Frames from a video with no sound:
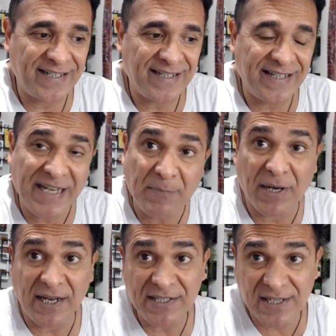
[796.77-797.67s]

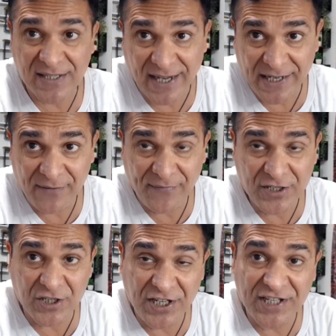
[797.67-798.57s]
Libra is a sign
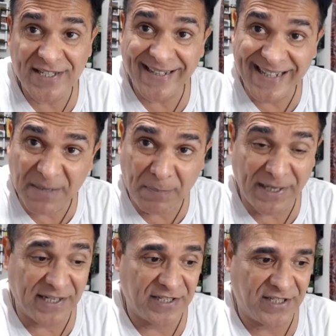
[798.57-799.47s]
which needs
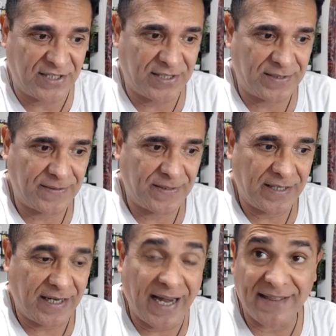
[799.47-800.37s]
independence,
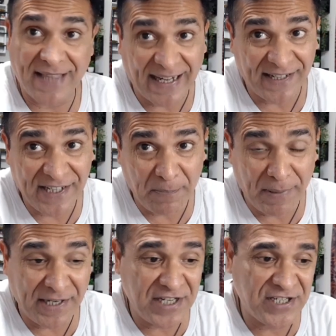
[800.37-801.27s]
and that
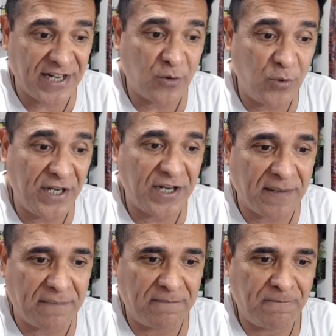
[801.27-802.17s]
independence can only
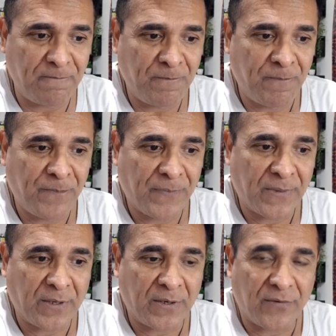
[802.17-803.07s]
come
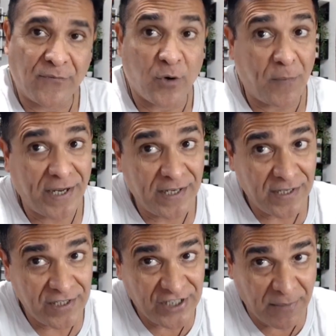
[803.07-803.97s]
from
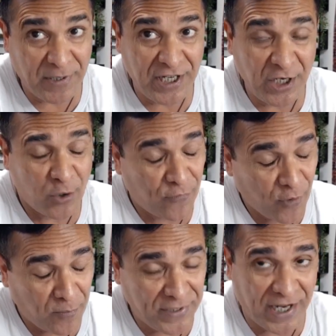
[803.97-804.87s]
an Gemini or
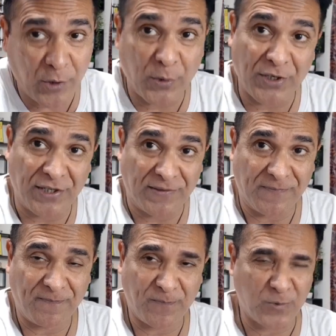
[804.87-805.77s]
from the Aquarian.
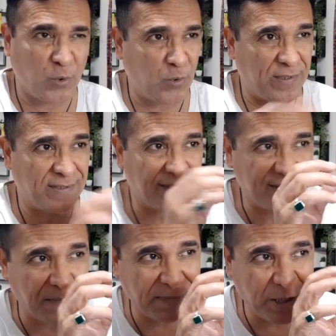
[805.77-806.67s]
So
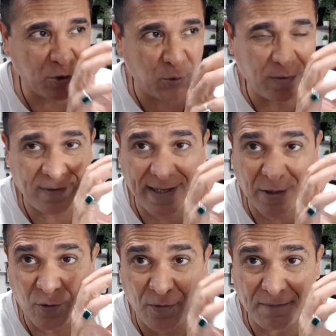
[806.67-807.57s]
something to
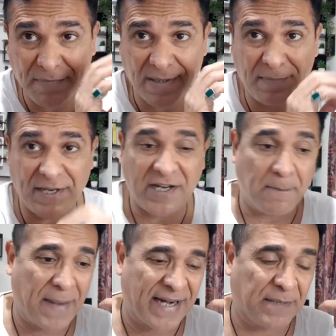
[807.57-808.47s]
be
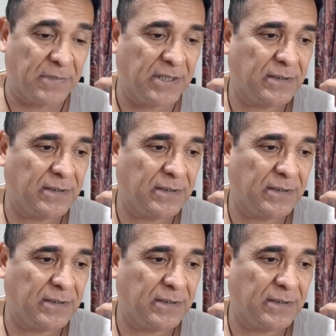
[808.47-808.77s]
compatible.